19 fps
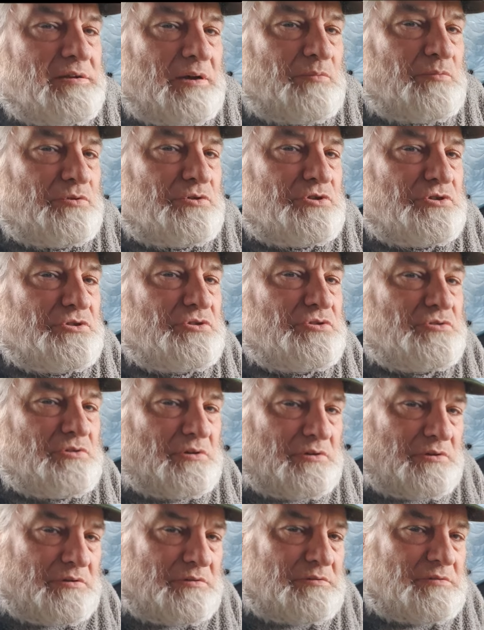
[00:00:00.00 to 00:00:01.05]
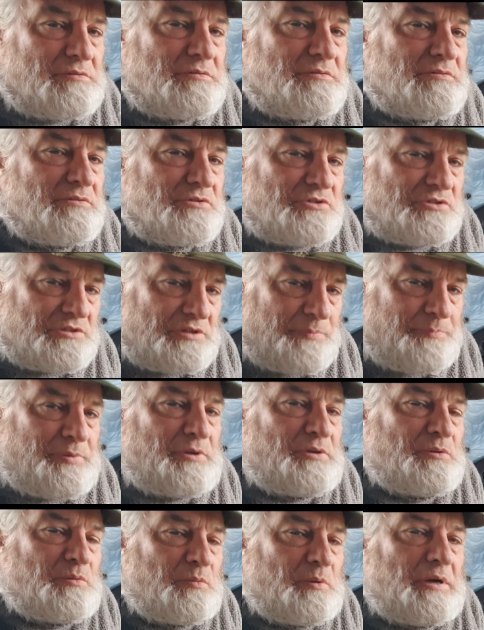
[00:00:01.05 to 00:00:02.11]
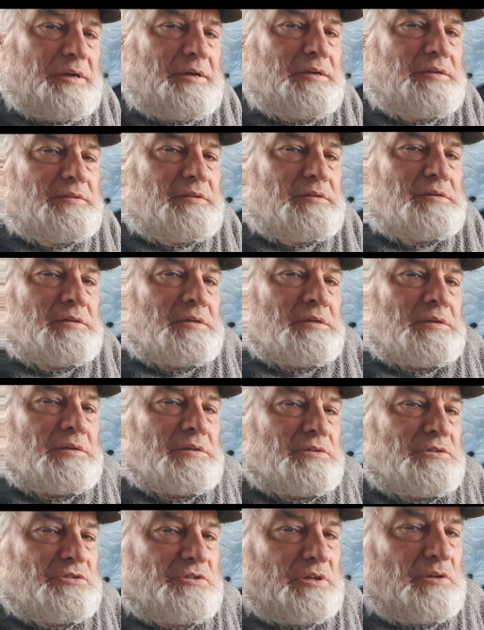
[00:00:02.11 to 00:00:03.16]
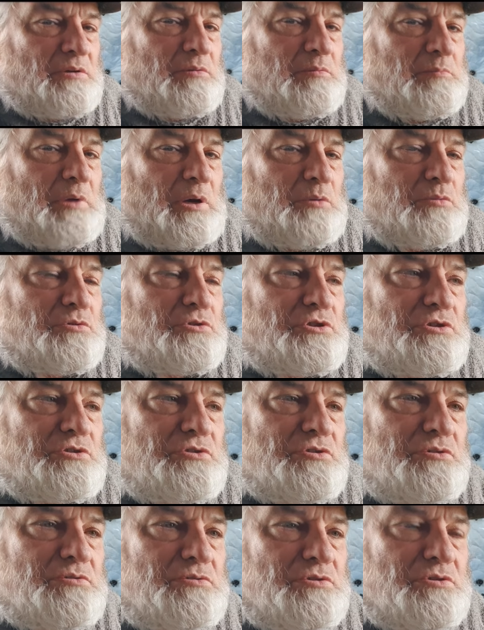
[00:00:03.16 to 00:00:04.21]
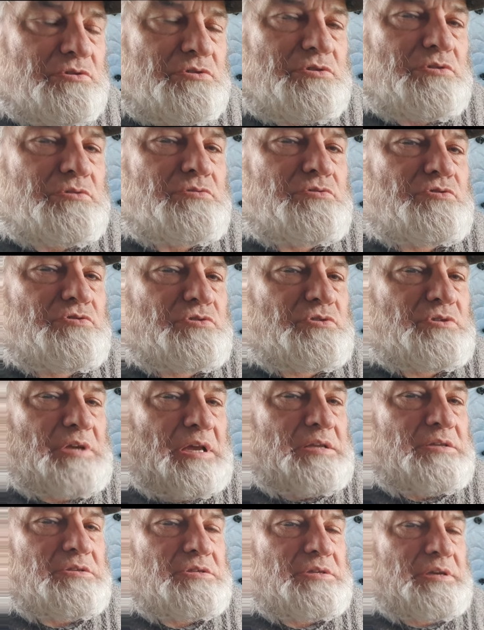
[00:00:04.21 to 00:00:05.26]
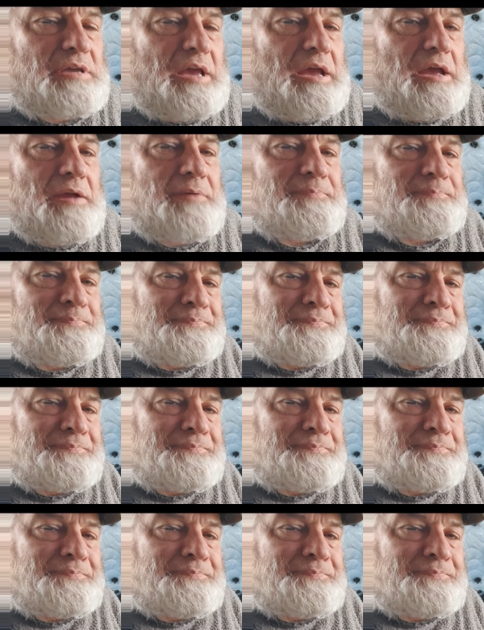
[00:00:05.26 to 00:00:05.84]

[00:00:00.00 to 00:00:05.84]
know, once you start sipping away at single malts, you do tend to get